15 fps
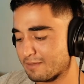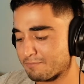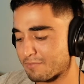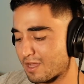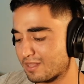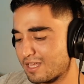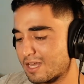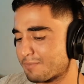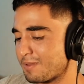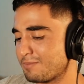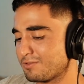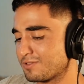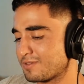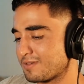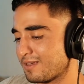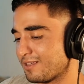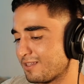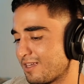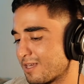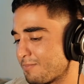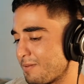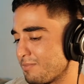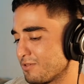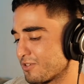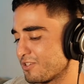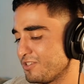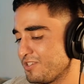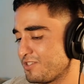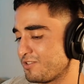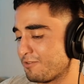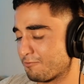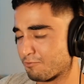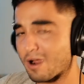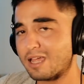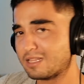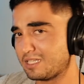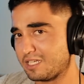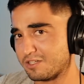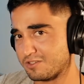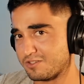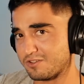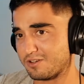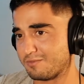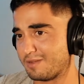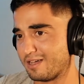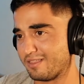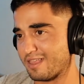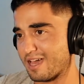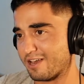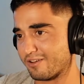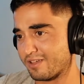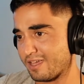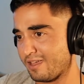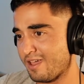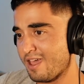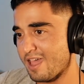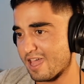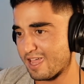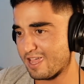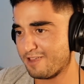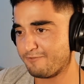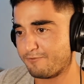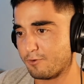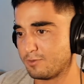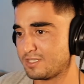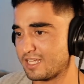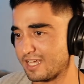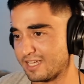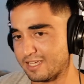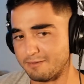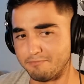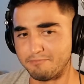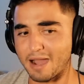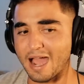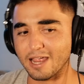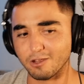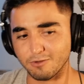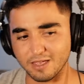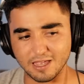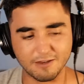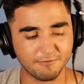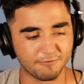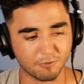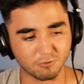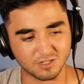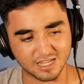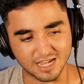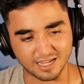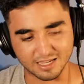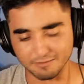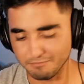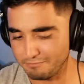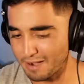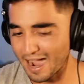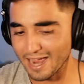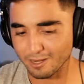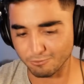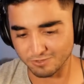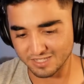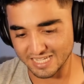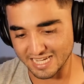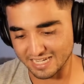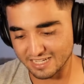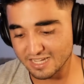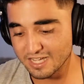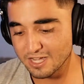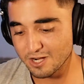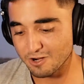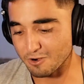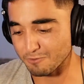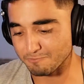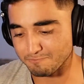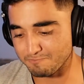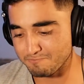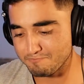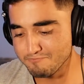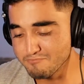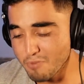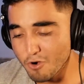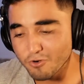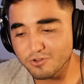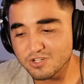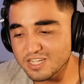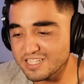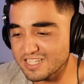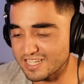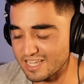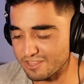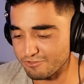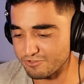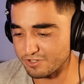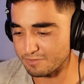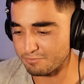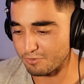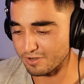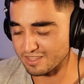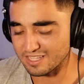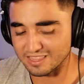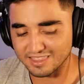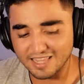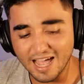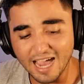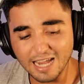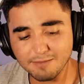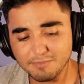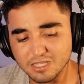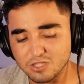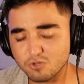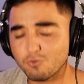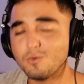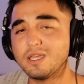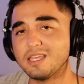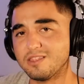A lot of people are rightly concerned about that. Okay, infotech and biotech are merging together to the point. The line between